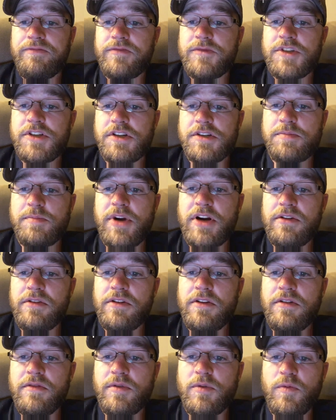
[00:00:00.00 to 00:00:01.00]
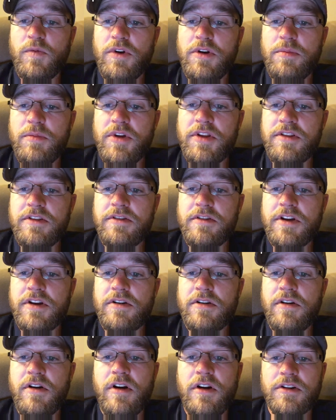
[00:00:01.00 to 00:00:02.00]
Just barely over 1 month
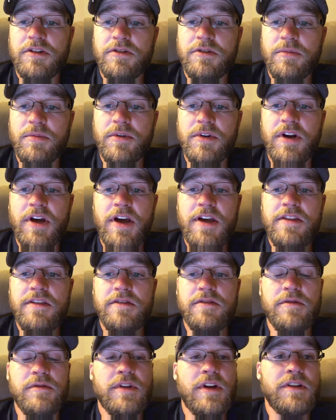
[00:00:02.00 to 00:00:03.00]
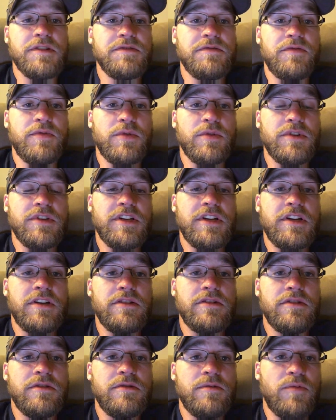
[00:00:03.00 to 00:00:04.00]
later, October 9th,
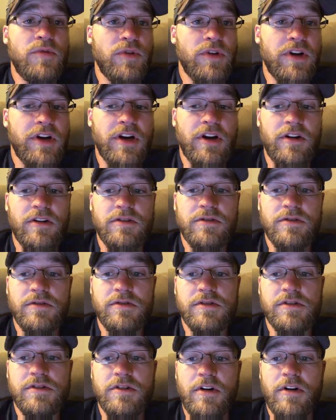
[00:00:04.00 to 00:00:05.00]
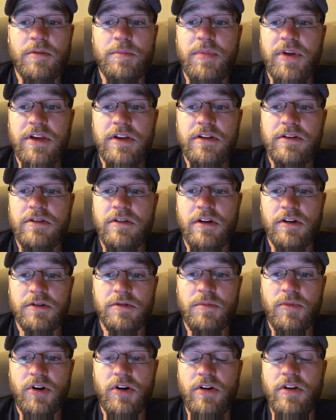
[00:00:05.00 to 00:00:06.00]
2014, 2 more characters, Dark Pit,
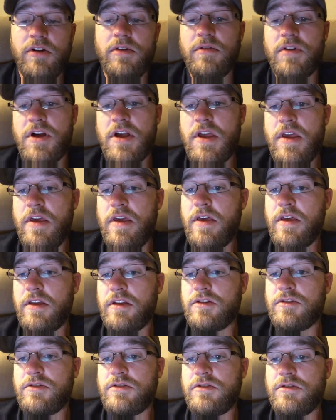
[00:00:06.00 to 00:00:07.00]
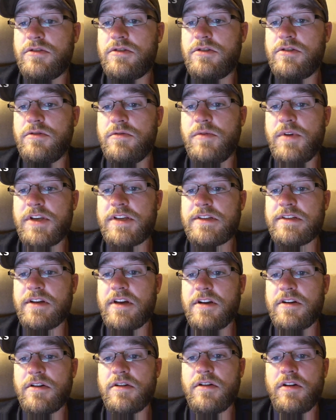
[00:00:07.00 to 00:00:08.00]
Dr. Mario. 2 weeks
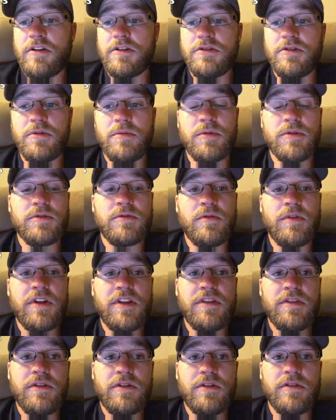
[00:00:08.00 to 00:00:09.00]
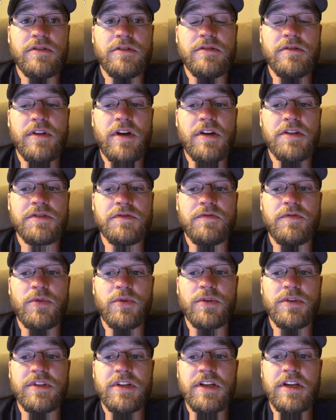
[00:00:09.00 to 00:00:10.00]
later, October 23rd,
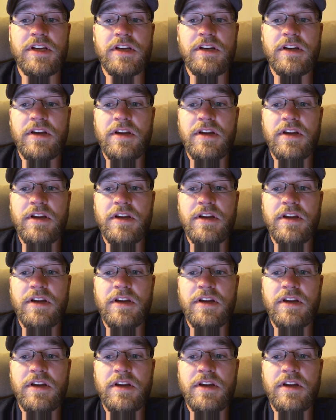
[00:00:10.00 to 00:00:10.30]
2014,